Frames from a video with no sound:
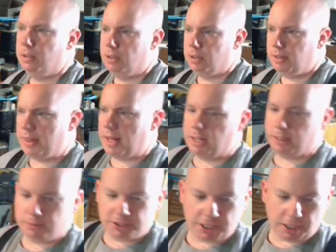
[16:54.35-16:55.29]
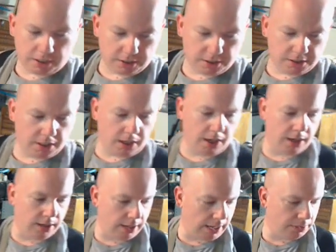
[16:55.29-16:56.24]
leave that upstairs,
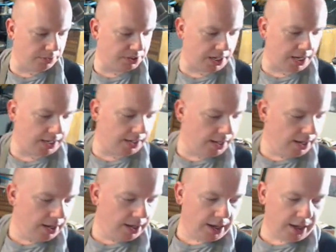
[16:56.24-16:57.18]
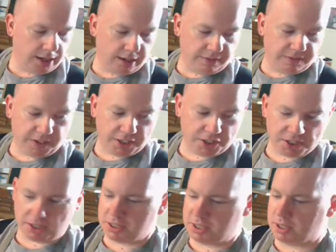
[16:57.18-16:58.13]
outside, finish
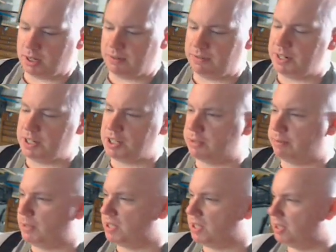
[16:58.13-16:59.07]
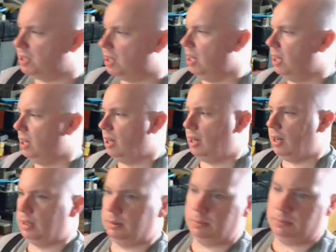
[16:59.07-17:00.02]
its business.
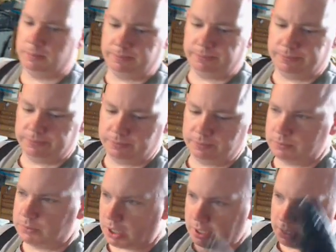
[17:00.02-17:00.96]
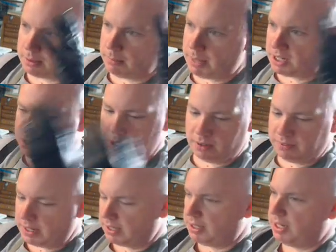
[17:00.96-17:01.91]
So I got the mask off.
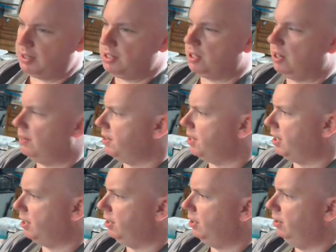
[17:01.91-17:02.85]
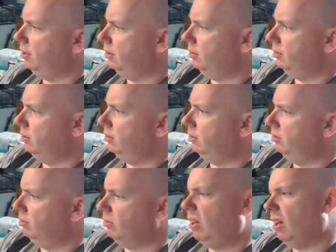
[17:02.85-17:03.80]
I can take these off, I think.
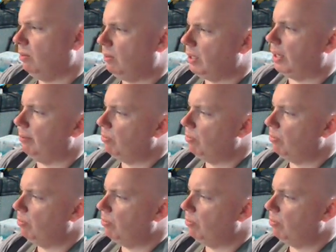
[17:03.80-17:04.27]
Yeah, why